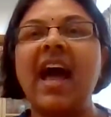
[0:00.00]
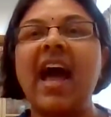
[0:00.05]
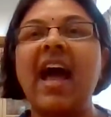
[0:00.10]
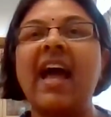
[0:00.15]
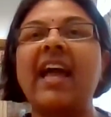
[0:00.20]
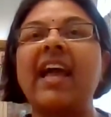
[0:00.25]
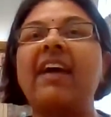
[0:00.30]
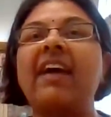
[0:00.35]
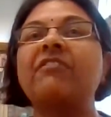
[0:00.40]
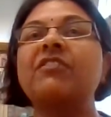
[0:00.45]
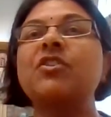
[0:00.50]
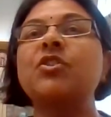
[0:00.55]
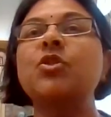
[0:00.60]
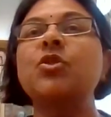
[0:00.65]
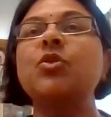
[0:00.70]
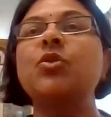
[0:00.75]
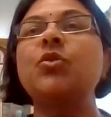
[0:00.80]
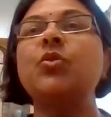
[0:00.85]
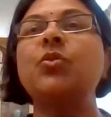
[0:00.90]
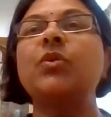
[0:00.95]
I have
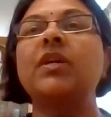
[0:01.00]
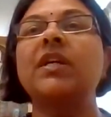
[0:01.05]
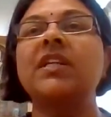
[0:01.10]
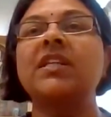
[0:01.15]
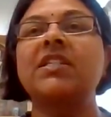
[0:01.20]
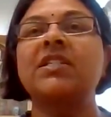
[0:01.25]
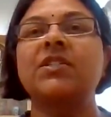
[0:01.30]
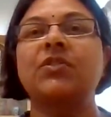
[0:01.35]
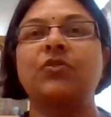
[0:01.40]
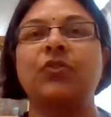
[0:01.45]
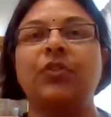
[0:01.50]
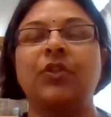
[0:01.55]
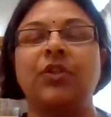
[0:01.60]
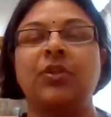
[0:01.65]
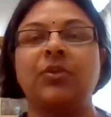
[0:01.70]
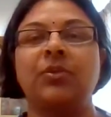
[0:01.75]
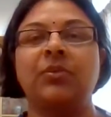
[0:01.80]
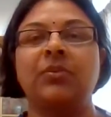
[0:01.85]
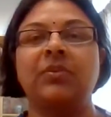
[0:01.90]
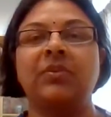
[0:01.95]
two words for
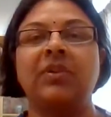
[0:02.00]
you